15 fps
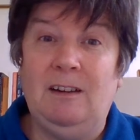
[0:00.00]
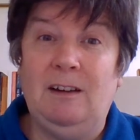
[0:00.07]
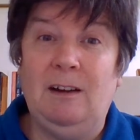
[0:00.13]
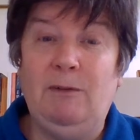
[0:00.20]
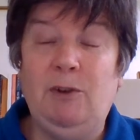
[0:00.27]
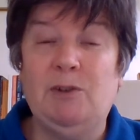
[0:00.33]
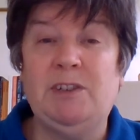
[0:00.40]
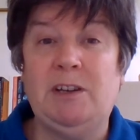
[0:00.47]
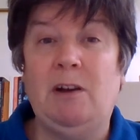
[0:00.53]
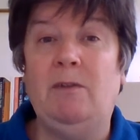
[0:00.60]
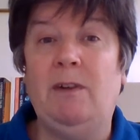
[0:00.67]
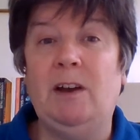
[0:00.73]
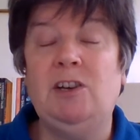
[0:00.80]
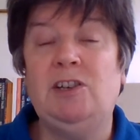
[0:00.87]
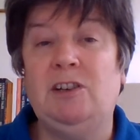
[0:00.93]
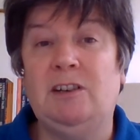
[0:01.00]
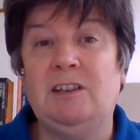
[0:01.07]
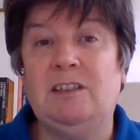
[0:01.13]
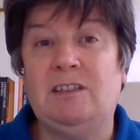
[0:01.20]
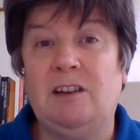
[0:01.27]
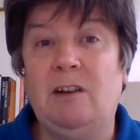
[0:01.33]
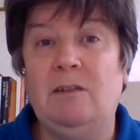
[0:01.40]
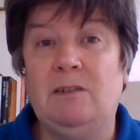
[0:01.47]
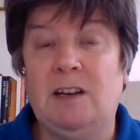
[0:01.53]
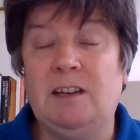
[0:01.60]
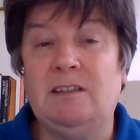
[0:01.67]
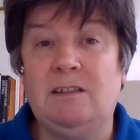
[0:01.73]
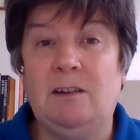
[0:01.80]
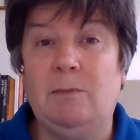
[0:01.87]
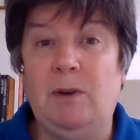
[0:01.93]
If your salvation is so
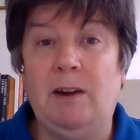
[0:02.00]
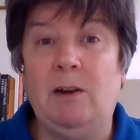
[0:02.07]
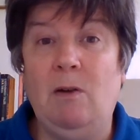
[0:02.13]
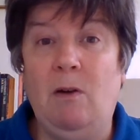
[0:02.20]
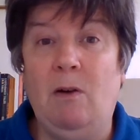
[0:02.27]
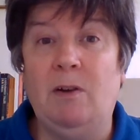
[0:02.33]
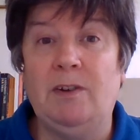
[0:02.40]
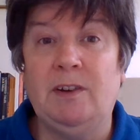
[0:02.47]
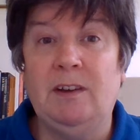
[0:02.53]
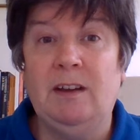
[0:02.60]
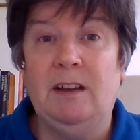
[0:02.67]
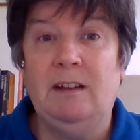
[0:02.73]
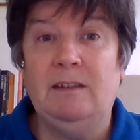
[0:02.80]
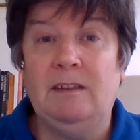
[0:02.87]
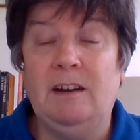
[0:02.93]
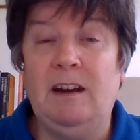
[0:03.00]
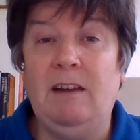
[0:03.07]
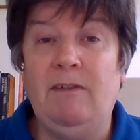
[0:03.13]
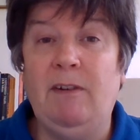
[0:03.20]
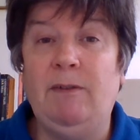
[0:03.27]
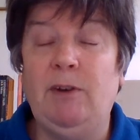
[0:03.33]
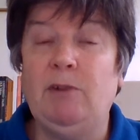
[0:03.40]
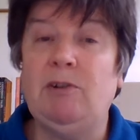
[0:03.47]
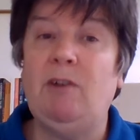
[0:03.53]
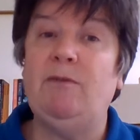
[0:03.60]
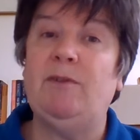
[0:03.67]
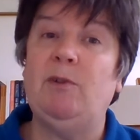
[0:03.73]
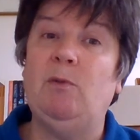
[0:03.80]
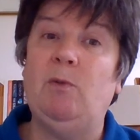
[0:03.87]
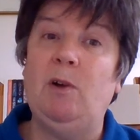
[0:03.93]
destined by God, then even if you don't
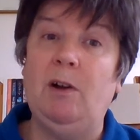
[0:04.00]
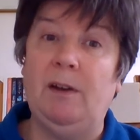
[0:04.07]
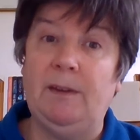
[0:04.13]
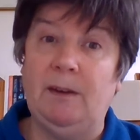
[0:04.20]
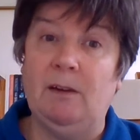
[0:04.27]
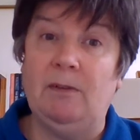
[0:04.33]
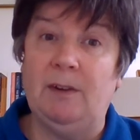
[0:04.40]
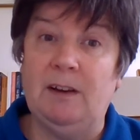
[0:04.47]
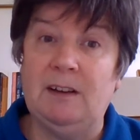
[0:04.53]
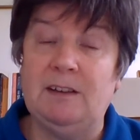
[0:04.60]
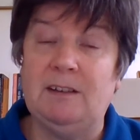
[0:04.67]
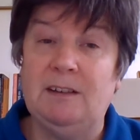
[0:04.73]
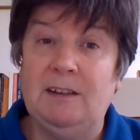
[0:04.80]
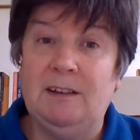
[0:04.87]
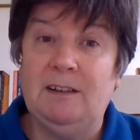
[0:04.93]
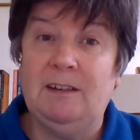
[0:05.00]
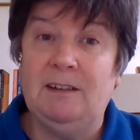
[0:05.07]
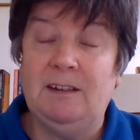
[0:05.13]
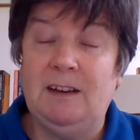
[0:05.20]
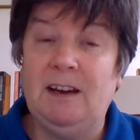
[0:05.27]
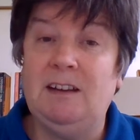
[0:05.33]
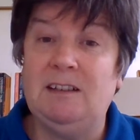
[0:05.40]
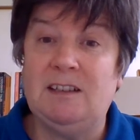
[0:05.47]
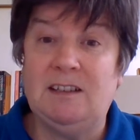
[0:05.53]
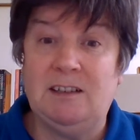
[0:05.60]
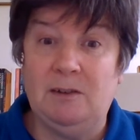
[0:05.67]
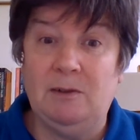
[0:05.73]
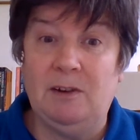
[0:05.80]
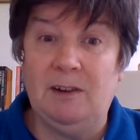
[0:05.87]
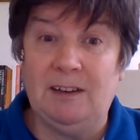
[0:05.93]
feel worthy of it, it's
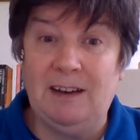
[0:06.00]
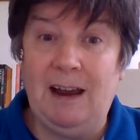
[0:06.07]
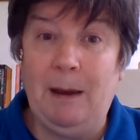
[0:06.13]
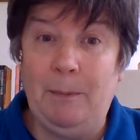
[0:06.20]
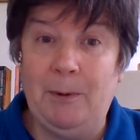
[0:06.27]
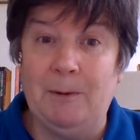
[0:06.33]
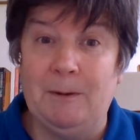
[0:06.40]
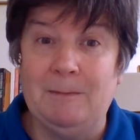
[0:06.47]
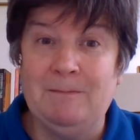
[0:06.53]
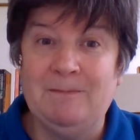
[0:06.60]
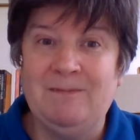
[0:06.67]
still going to happen.